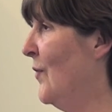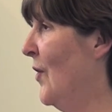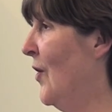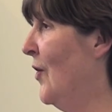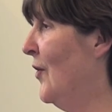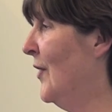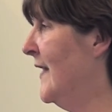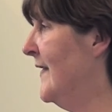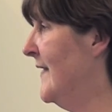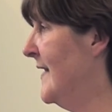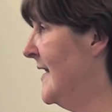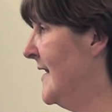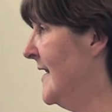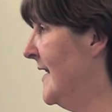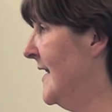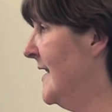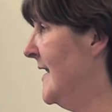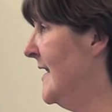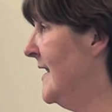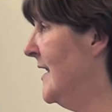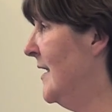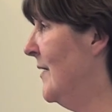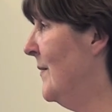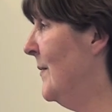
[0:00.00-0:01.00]
wrong in the
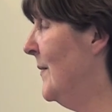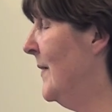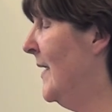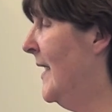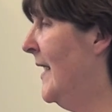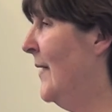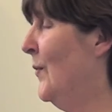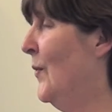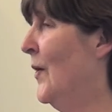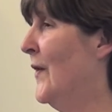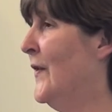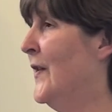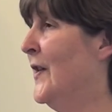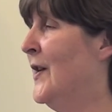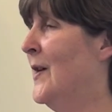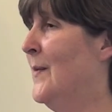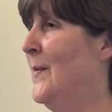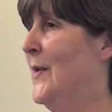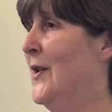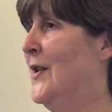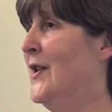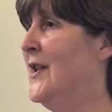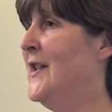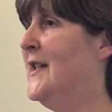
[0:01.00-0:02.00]
system and what the
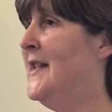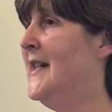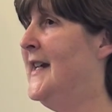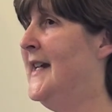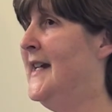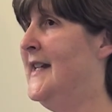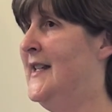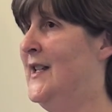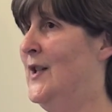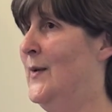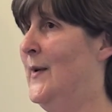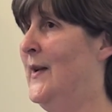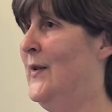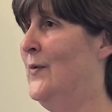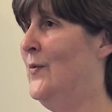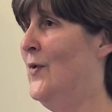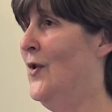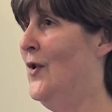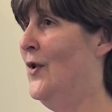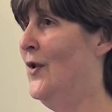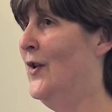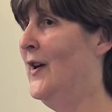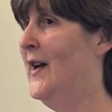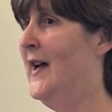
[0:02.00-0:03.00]
community is doing
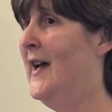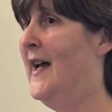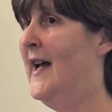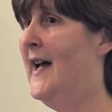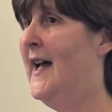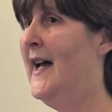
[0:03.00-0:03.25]
wrong.